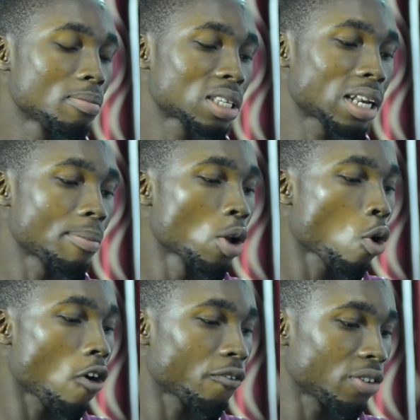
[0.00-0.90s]
Said the main
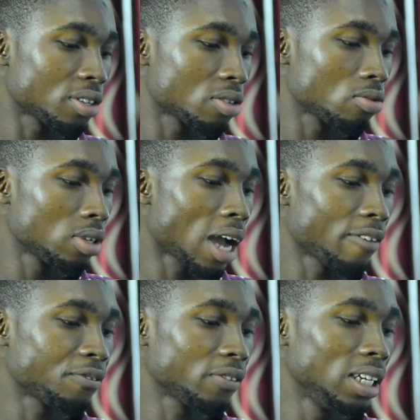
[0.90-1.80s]
confuse you
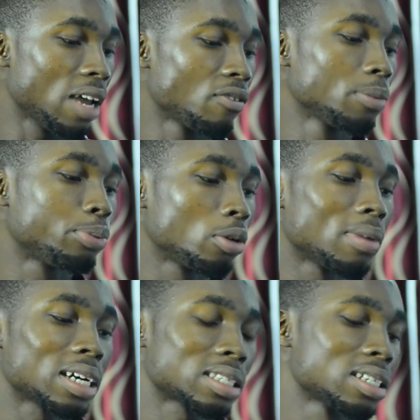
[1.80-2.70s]
iPhone 11 Pro
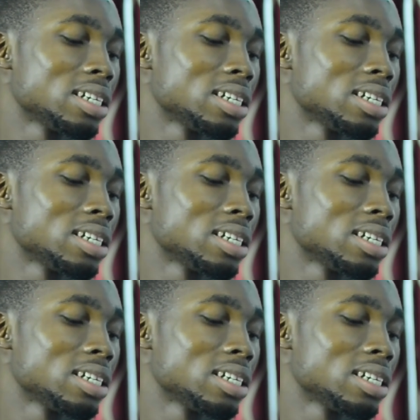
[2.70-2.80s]
Max